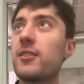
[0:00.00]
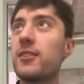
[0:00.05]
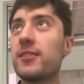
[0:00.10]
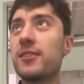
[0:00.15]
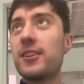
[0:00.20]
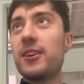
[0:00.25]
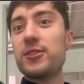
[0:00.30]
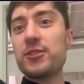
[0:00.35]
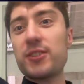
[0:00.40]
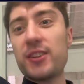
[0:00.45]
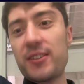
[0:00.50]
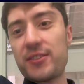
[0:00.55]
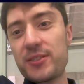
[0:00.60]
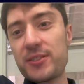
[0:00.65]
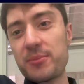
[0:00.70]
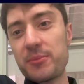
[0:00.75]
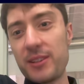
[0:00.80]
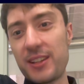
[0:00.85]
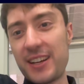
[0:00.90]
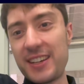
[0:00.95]
They also have
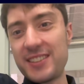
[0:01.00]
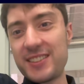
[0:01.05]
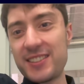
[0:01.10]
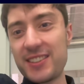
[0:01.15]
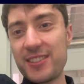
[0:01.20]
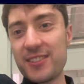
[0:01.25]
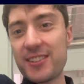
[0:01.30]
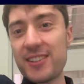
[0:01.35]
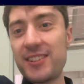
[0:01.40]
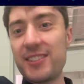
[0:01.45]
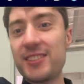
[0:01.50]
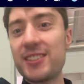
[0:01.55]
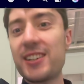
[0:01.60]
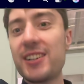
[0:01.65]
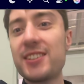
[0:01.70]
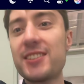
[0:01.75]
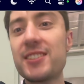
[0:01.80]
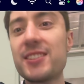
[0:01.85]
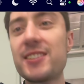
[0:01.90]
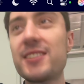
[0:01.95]
some lights that you can
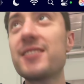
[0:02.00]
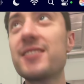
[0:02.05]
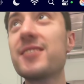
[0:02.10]
adjust.